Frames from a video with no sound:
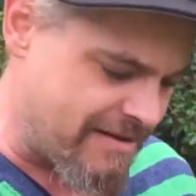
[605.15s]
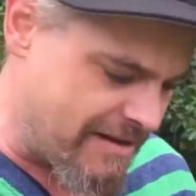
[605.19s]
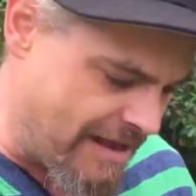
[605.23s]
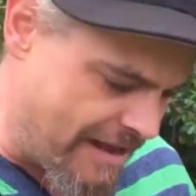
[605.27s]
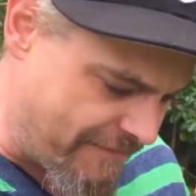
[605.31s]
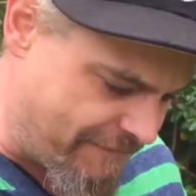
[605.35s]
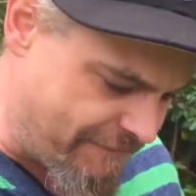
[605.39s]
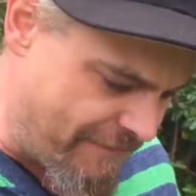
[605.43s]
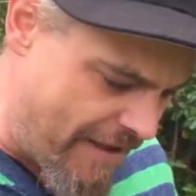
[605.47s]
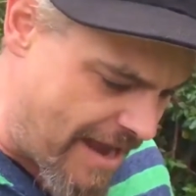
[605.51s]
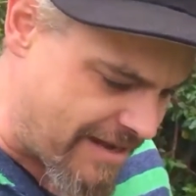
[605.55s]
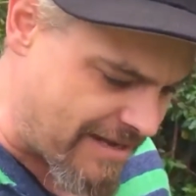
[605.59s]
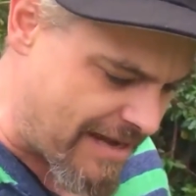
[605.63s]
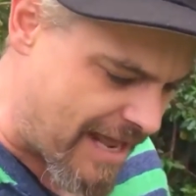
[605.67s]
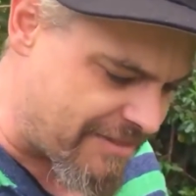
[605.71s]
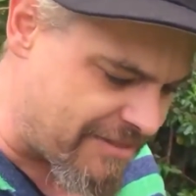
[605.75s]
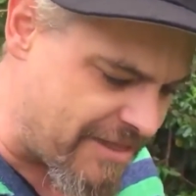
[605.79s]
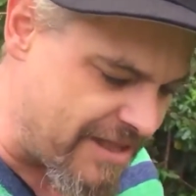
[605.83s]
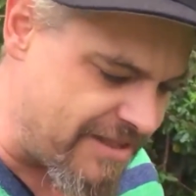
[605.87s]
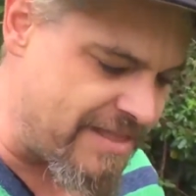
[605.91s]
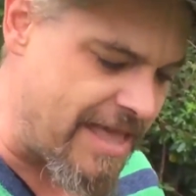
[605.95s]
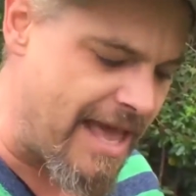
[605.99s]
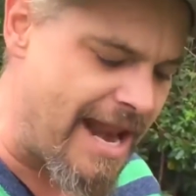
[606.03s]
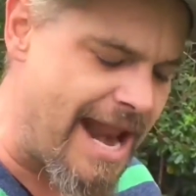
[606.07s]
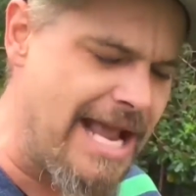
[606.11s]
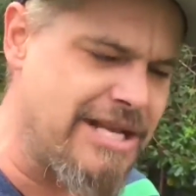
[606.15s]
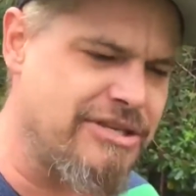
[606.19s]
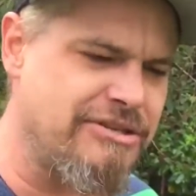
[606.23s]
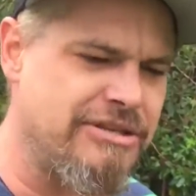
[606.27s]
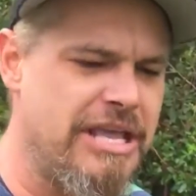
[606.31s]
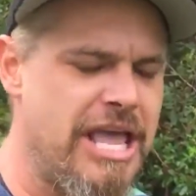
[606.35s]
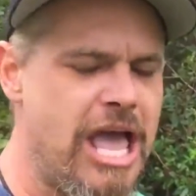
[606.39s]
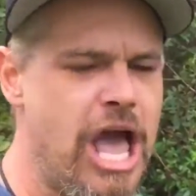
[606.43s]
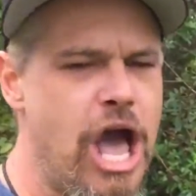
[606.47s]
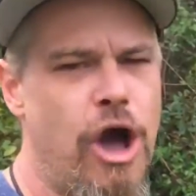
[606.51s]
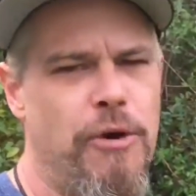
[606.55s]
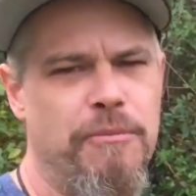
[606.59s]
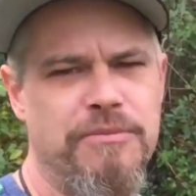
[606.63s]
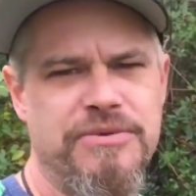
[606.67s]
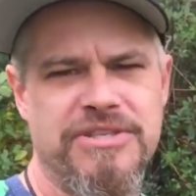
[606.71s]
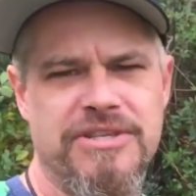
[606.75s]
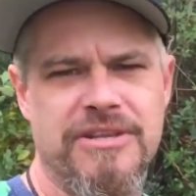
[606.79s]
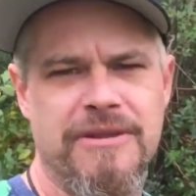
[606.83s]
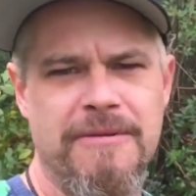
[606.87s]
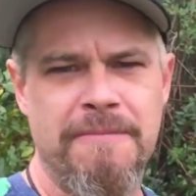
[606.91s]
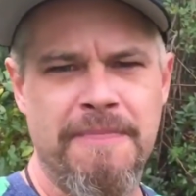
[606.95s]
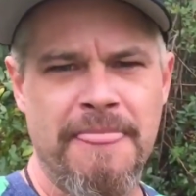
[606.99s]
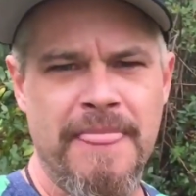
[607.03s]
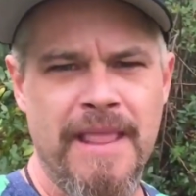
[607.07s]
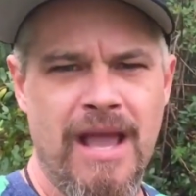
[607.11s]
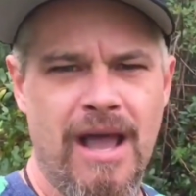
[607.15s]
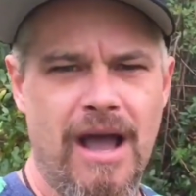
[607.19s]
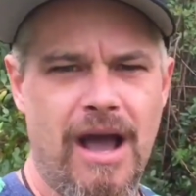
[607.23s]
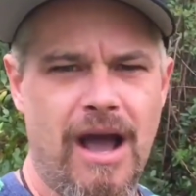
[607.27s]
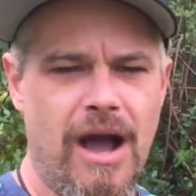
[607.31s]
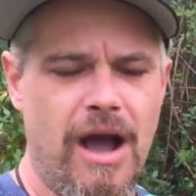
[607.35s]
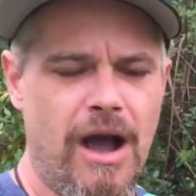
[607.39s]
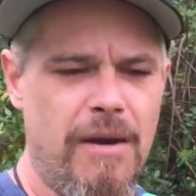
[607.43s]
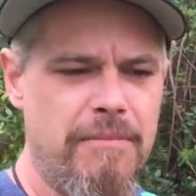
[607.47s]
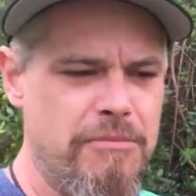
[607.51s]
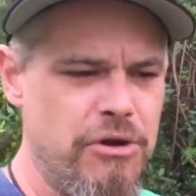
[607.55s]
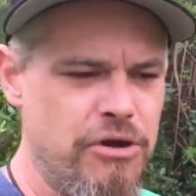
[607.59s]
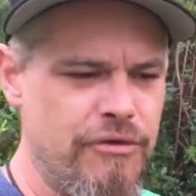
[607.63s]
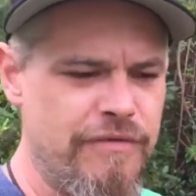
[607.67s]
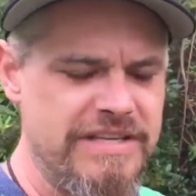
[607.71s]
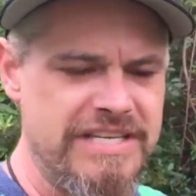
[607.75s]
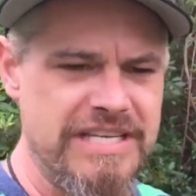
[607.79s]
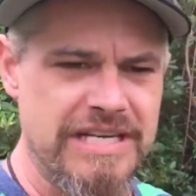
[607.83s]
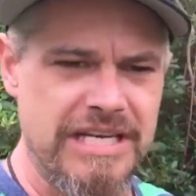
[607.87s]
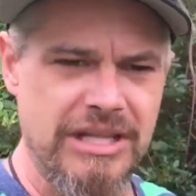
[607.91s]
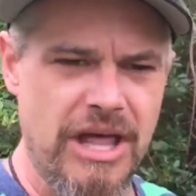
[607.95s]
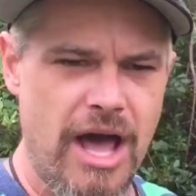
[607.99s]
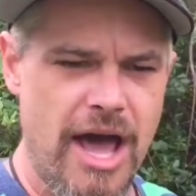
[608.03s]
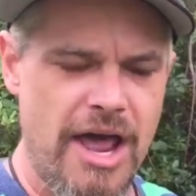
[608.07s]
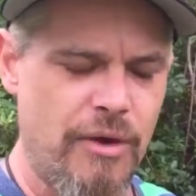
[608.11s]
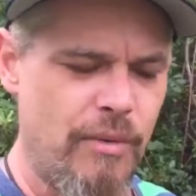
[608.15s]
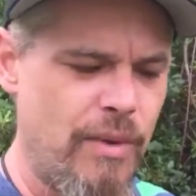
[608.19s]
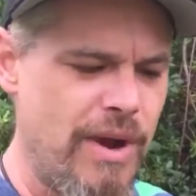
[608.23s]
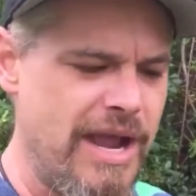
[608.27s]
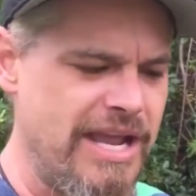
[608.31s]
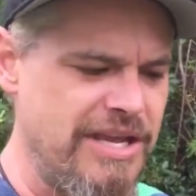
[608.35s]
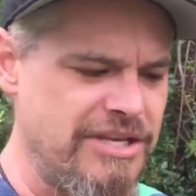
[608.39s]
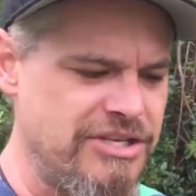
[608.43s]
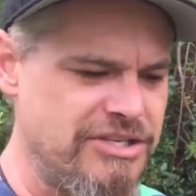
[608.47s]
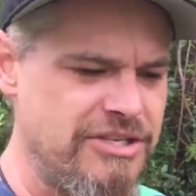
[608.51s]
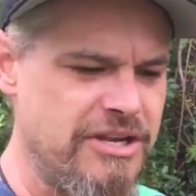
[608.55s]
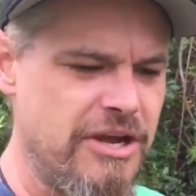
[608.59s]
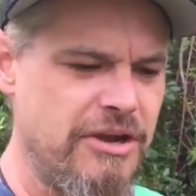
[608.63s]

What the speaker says: And in fact, I think that actually helps movies in a lot of ways.